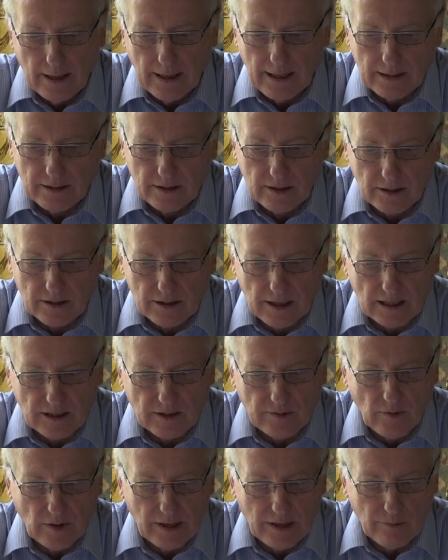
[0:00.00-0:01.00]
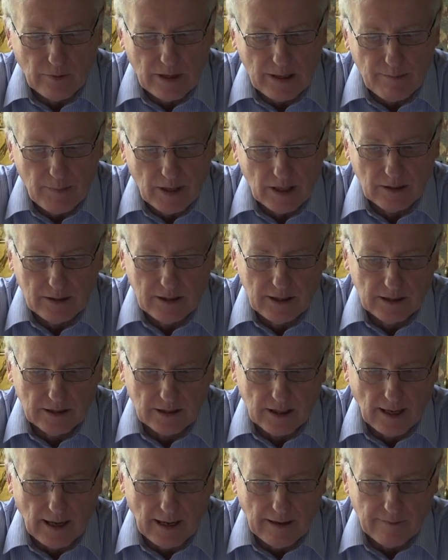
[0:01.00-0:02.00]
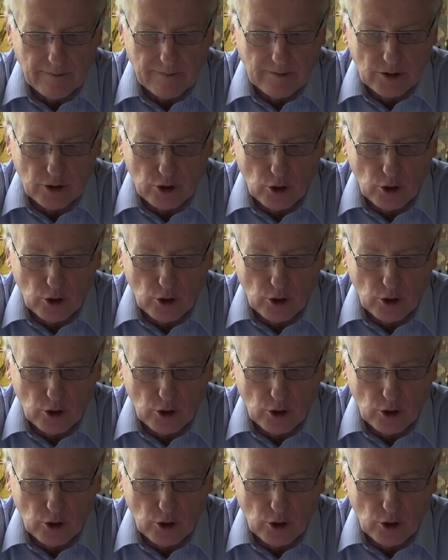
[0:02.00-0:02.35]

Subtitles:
he successfully rebuilt his life,